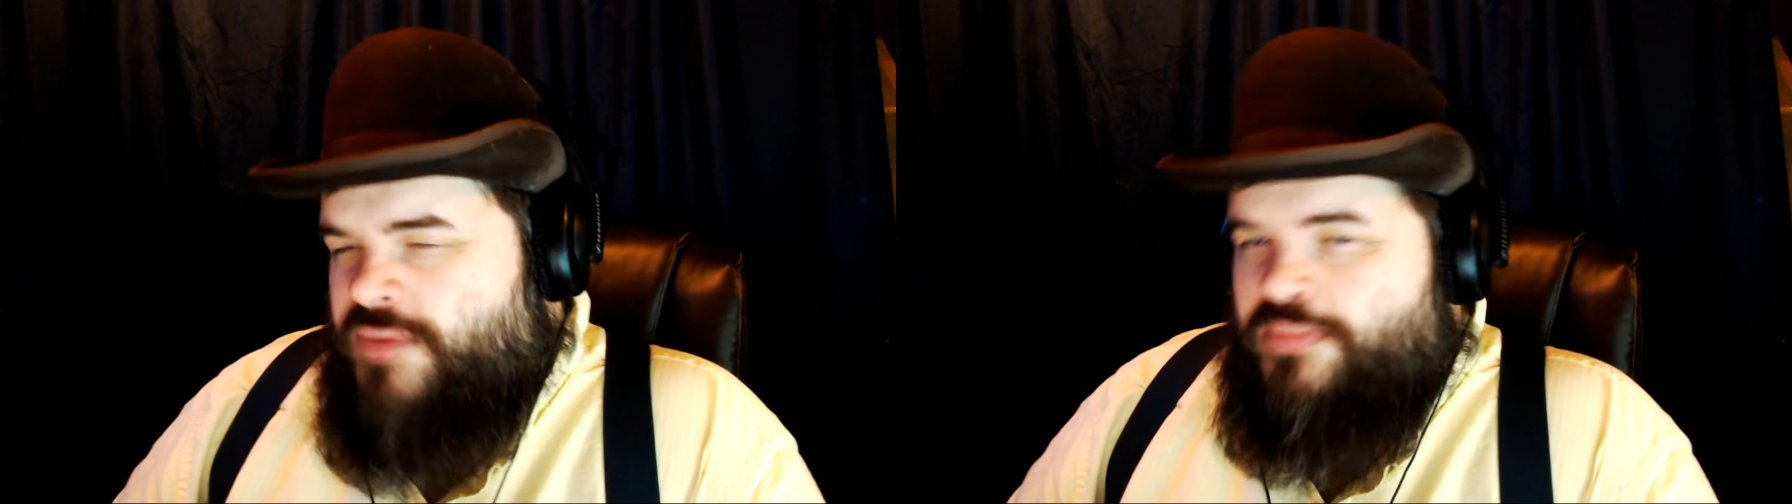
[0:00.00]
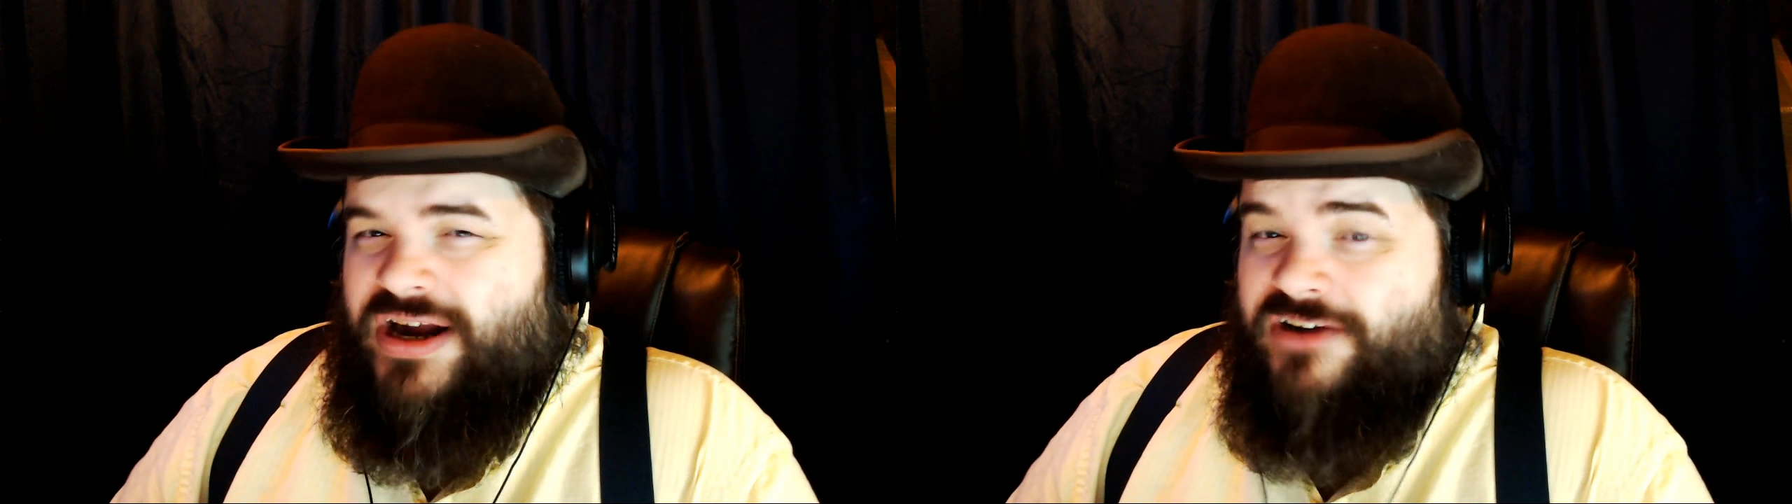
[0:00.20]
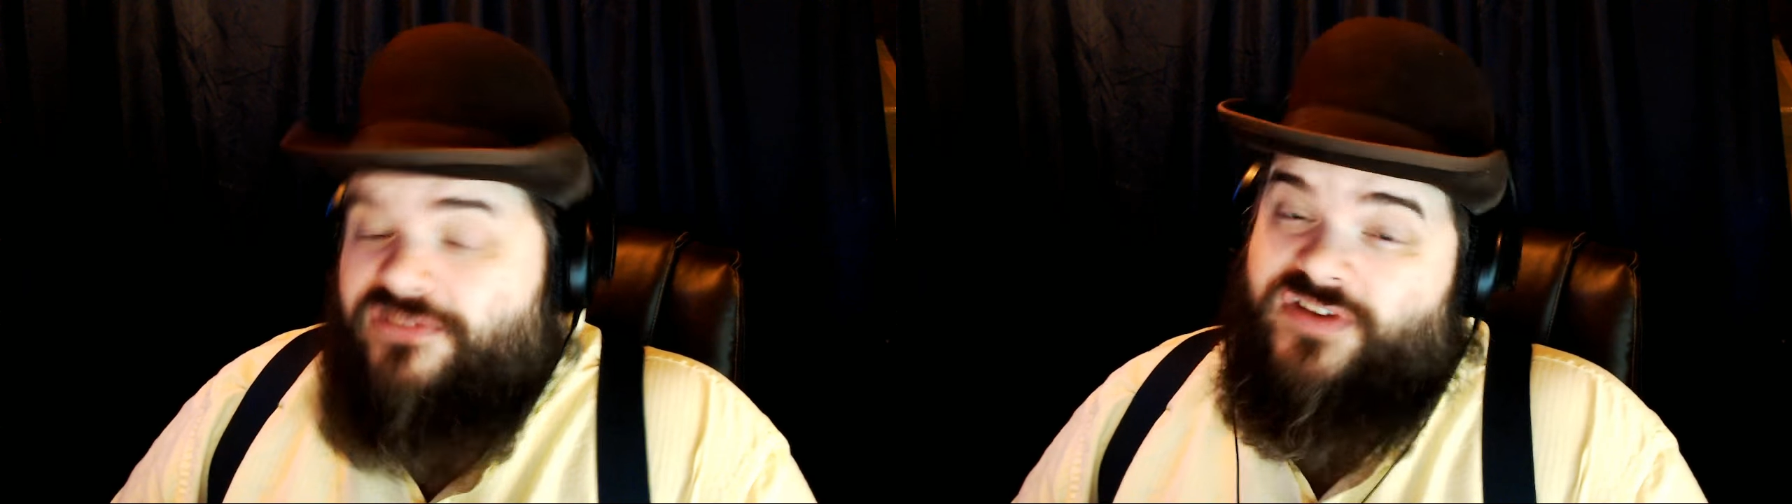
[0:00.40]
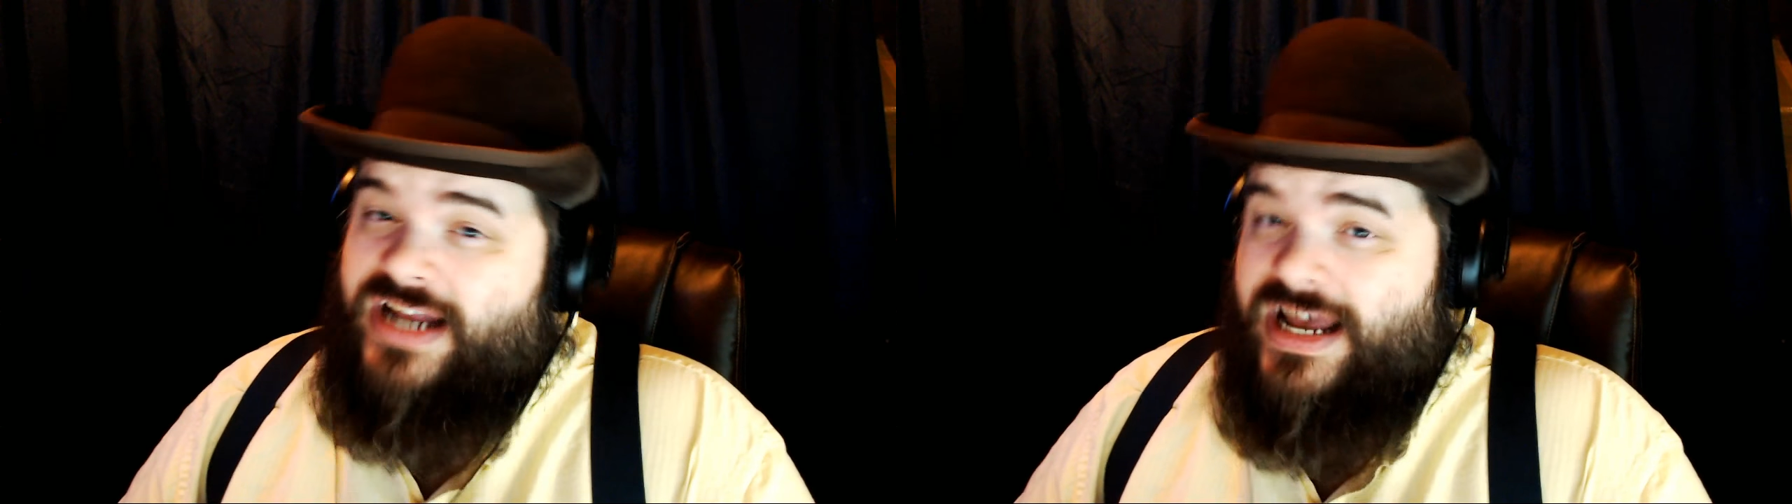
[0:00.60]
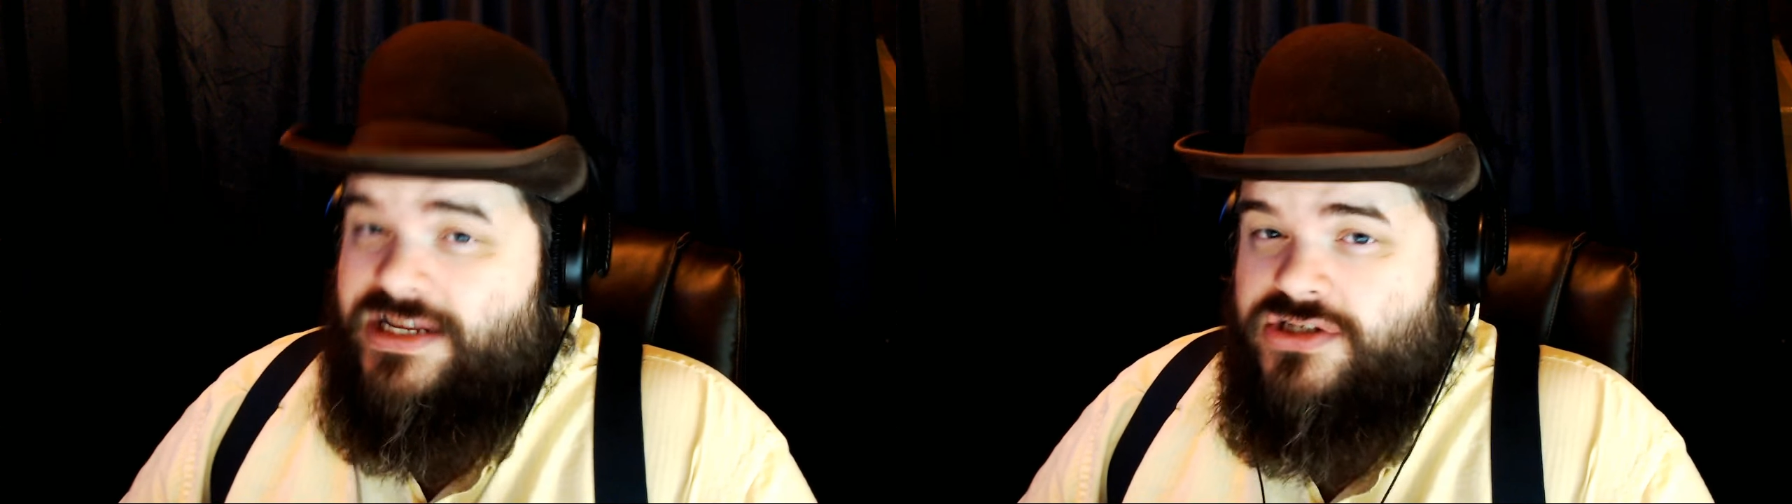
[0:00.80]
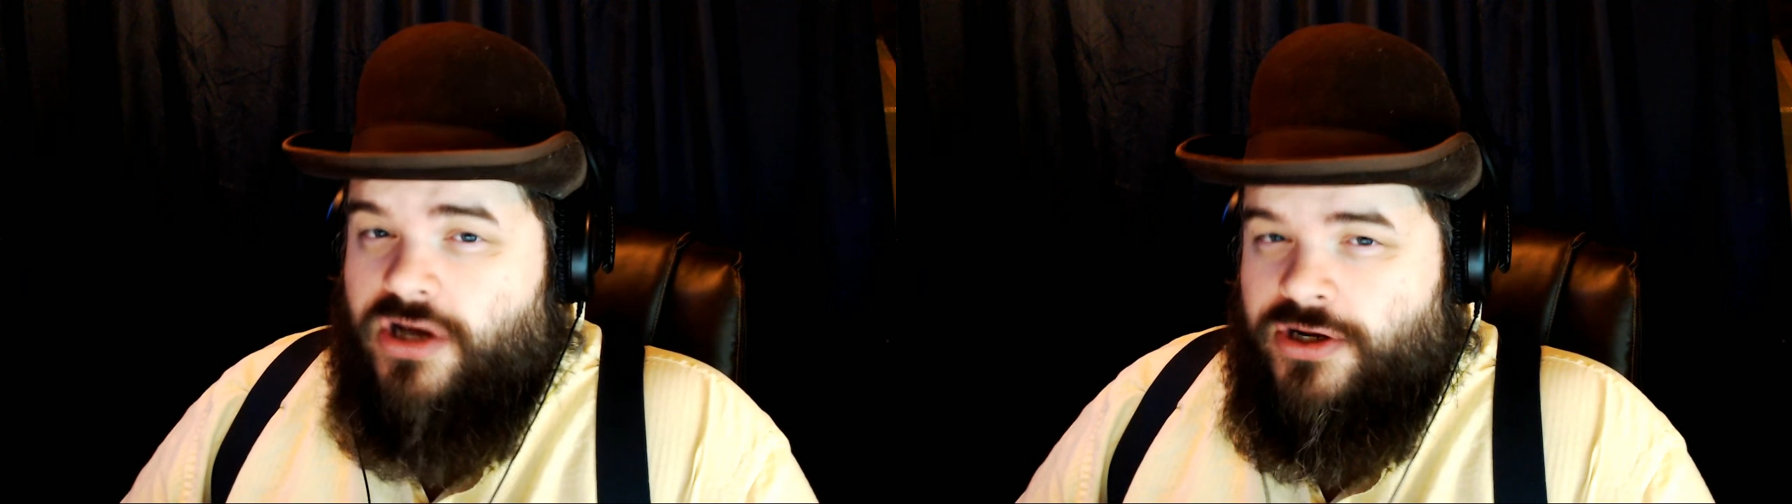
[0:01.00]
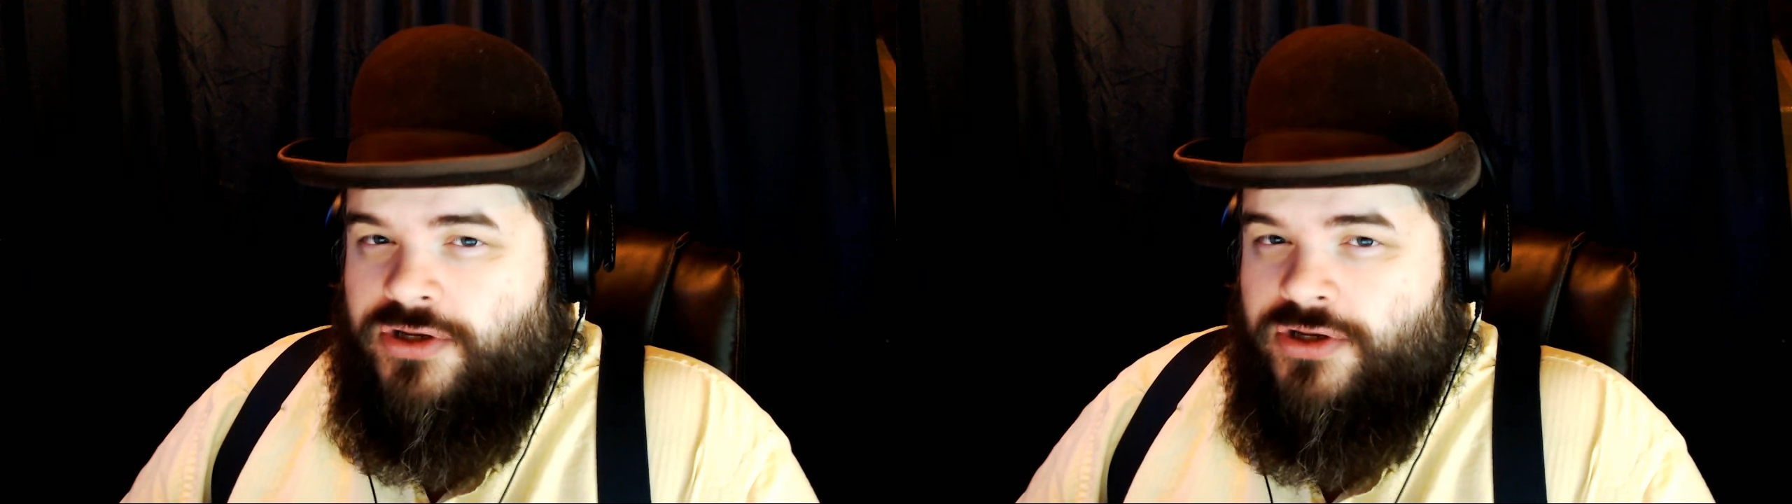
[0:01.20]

be better finesse on